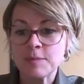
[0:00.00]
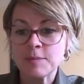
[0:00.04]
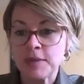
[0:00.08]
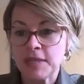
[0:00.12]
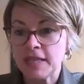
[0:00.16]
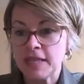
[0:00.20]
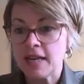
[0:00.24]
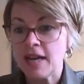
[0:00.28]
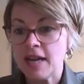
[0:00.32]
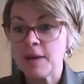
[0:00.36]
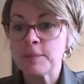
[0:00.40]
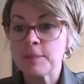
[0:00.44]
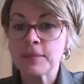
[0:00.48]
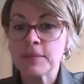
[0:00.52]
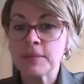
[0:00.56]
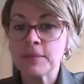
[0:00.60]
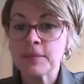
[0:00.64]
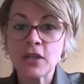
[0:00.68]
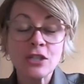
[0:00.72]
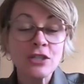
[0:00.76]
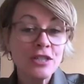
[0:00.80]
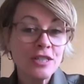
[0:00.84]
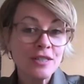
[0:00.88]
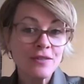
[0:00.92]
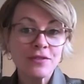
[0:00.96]
Pete. I'm
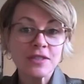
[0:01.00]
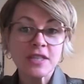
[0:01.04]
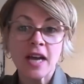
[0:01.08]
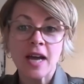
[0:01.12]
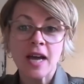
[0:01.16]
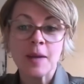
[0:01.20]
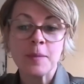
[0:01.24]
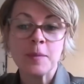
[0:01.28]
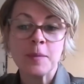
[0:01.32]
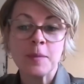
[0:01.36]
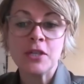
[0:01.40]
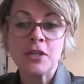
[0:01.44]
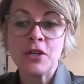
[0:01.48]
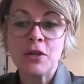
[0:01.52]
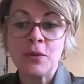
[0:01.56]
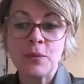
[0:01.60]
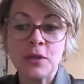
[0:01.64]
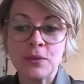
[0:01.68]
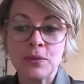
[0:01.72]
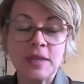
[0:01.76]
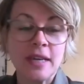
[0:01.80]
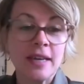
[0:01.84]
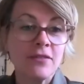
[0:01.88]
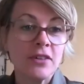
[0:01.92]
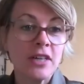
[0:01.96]
conscious of time, and I know
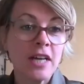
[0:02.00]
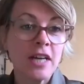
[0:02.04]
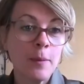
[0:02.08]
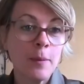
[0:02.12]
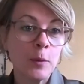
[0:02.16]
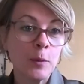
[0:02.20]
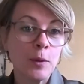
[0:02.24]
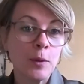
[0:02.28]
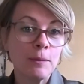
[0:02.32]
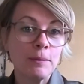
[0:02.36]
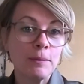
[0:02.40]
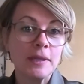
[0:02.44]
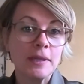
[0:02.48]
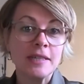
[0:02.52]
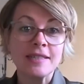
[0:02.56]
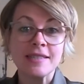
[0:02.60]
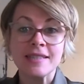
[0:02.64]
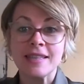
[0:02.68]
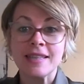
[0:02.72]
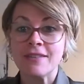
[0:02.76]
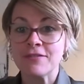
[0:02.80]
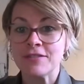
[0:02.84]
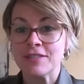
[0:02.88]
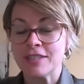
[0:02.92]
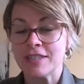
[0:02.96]
we only have a couple more minutes
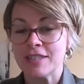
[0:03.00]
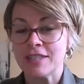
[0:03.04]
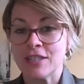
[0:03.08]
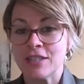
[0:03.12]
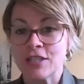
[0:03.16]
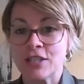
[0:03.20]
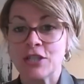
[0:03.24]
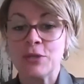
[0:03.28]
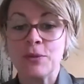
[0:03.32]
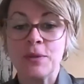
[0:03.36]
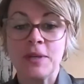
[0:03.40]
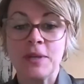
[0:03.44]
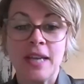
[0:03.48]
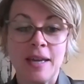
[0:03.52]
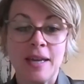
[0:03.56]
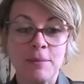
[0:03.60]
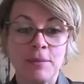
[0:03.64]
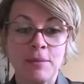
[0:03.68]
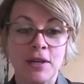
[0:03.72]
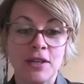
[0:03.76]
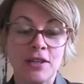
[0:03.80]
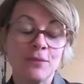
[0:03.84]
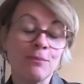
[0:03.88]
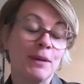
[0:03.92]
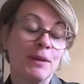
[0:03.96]
left in the Q&A,
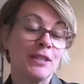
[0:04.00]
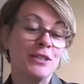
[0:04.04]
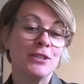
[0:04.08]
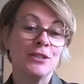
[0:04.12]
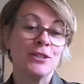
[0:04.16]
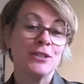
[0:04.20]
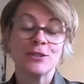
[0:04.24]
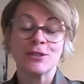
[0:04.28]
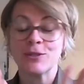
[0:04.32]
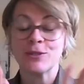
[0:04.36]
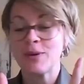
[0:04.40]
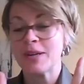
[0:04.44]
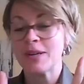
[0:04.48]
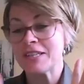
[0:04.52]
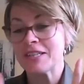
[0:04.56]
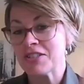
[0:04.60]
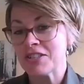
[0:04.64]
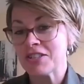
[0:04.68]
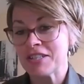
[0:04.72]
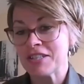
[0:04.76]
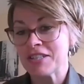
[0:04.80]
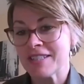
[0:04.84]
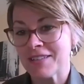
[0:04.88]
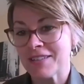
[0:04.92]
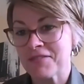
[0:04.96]
but your
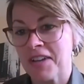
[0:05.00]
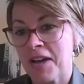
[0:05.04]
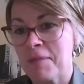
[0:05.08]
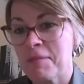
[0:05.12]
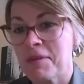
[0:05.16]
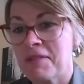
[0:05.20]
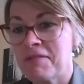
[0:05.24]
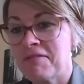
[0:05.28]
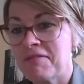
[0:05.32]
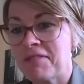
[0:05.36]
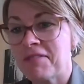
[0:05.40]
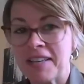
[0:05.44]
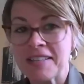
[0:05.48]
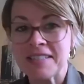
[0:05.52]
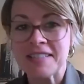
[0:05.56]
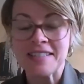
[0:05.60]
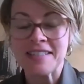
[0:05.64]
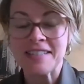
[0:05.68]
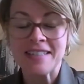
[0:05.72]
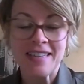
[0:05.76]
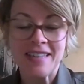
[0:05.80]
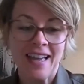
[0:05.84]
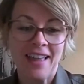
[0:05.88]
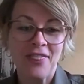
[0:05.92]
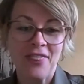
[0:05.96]
questions have come in
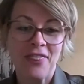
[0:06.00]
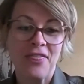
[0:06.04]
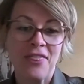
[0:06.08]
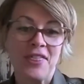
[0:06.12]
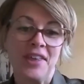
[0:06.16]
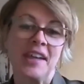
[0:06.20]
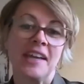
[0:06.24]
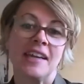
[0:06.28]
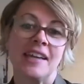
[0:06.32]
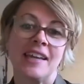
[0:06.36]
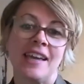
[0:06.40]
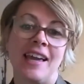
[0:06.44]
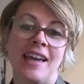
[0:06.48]
fast and thick.